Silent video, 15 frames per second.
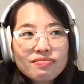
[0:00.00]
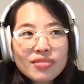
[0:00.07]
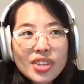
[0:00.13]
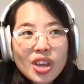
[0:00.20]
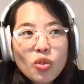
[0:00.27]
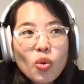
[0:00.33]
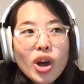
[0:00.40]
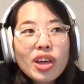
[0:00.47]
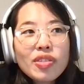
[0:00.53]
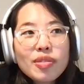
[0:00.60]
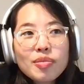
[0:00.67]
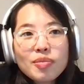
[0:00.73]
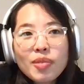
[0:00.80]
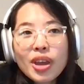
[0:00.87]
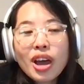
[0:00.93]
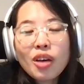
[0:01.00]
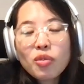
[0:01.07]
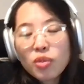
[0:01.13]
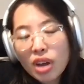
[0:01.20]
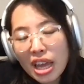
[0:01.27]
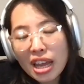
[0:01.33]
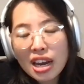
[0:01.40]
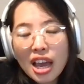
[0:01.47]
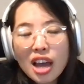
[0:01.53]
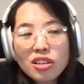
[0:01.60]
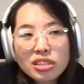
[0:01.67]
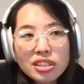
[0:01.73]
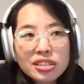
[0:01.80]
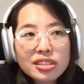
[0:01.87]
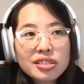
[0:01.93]
what may, how, and how
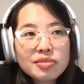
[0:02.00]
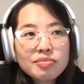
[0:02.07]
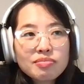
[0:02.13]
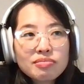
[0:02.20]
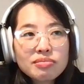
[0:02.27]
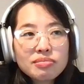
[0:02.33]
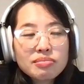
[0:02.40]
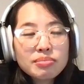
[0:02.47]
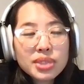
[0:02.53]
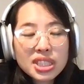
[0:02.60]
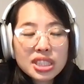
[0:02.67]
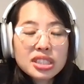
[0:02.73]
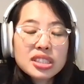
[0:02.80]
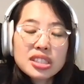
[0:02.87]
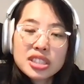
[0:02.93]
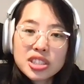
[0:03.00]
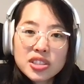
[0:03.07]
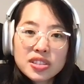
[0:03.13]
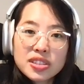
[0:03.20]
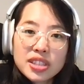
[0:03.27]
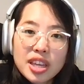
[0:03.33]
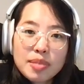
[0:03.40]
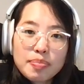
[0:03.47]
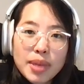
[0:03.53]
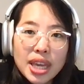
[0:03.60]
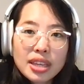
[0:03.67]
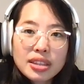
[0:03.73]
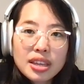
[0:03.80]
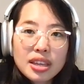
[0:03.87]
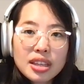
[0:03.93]
does business decisions get
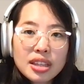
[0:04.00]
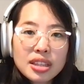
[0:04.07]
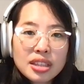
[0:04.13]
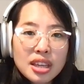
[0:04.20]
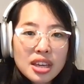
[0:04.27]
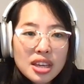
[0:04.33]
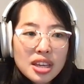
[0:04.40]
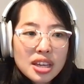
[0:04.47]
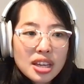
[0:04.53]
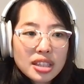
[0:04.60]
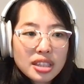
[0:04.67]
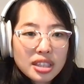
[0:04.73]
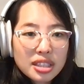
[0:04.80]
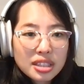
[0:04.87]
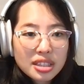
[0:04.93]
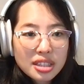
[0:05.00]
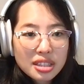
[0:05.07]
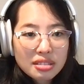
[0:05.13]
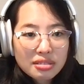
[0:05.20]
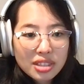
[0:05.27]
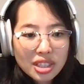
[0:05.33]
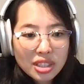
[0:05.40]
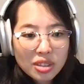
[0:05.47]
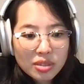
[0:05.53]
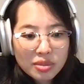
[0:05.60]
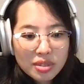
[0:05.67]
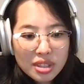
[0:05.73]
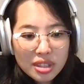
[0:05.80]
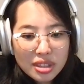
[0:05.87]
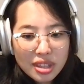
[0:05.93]
made. And I think you know
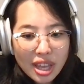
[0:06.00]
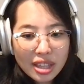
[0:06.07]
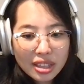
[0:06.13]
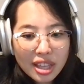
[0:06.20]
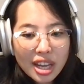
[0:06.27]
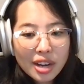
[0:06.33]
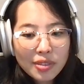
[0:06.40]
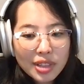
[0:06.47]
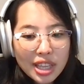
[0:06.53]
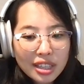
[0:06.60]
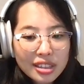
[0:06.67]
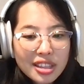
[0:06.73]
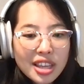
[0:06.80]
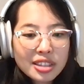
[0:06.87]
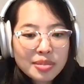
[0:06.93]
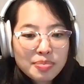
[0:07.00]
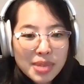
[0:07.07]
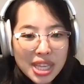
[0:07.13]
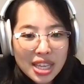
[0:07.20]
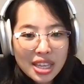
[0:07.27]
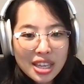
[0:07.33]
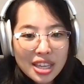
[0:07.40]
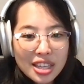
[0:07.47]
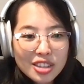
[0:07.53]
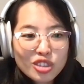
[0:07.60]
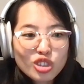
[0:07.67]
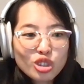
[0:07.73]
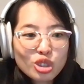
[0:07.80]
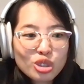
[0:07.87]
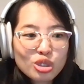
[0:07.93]
that kind of like led me
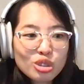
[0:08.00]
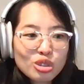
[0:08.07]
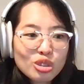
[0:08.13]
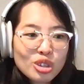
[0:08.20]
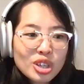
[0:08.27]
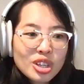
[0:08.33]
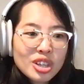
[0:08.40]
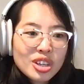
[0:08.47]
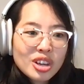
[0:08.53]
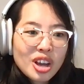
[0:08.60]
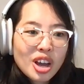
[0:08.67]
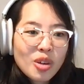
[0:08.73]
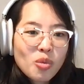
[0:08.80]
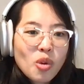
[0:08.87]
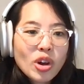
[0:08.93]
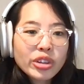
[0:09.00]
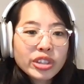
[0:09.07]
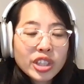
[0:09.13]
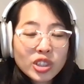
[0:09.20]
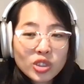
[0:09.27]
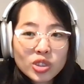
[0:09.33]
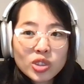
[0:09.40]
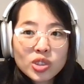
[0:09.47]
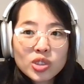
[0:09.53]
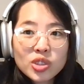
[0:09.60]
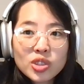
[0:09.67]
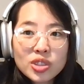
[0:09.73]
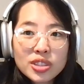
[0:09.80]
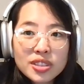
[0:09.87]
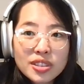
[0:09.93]
into uh, wanting
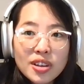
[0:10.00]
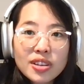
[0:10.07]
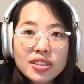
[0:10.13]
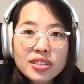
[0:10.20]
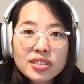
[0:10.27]
to start